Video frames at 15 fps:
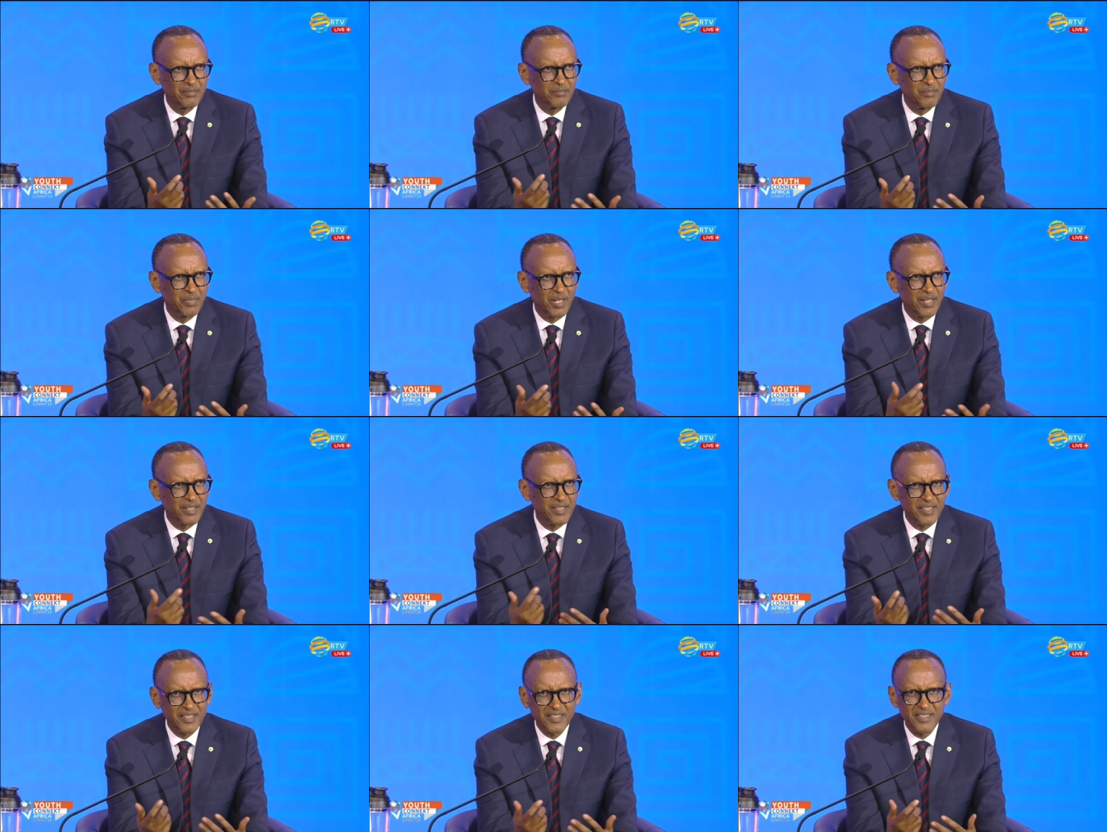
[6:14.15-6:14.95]

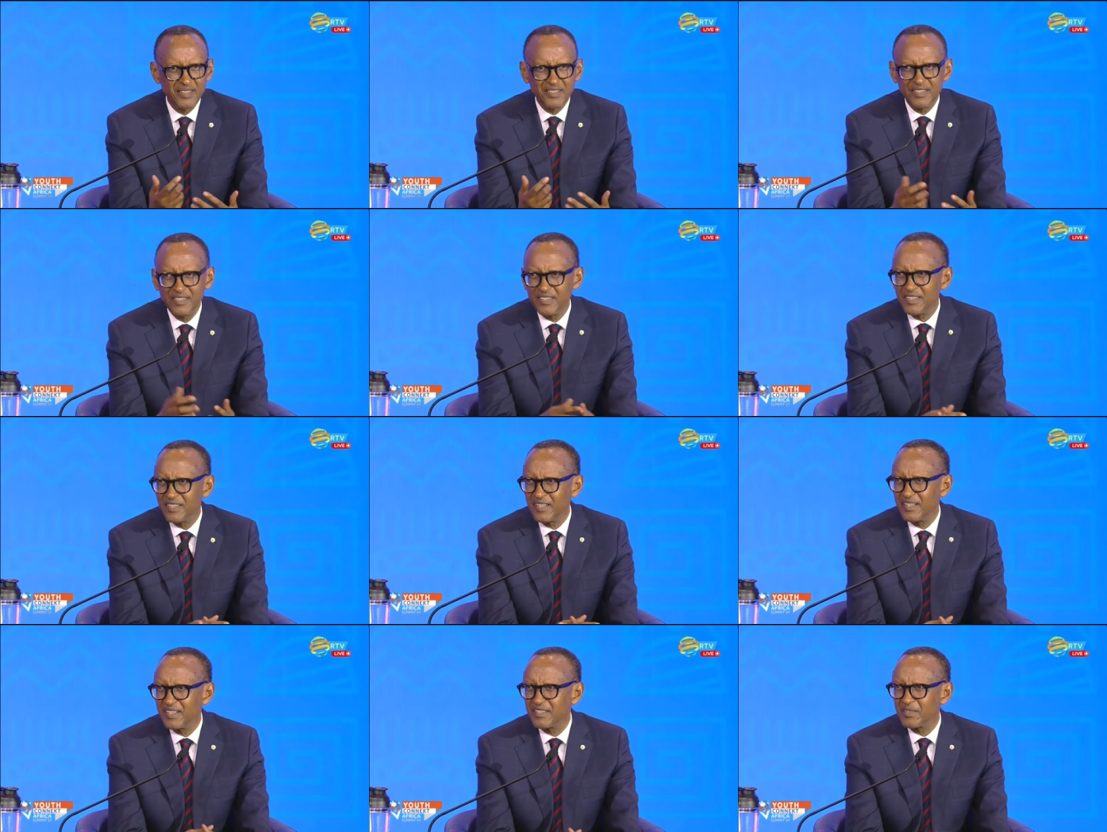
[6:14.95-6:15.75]
brothers and sisters,